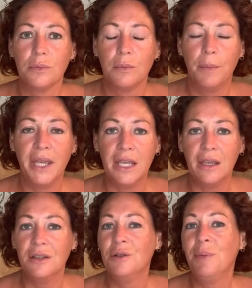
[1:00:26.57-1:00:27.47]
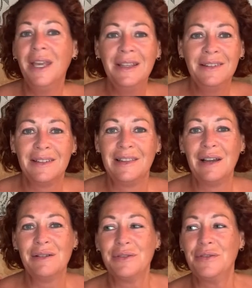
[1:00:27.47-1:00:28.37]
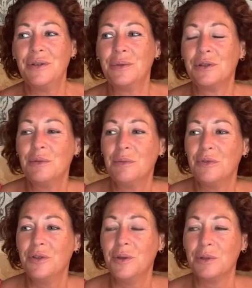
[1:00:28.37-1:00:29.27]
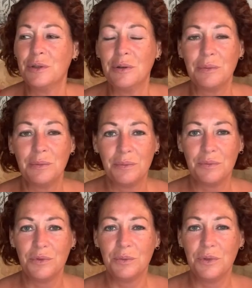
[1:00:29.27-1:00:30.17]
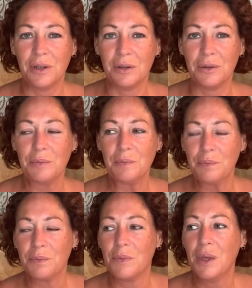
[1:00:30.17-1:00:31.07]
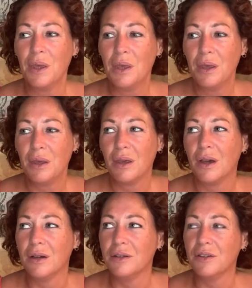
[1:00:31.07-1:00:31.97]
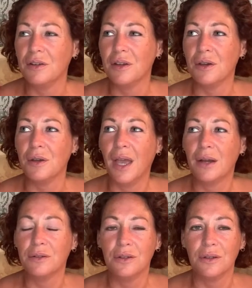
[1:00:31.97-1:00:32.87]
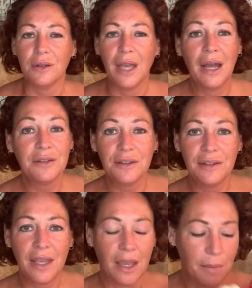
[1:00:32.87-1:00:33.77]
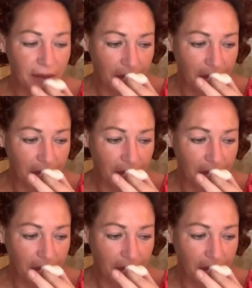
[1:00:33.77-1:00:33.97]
peace and love, if you want to, you know, I don't know how to say it, but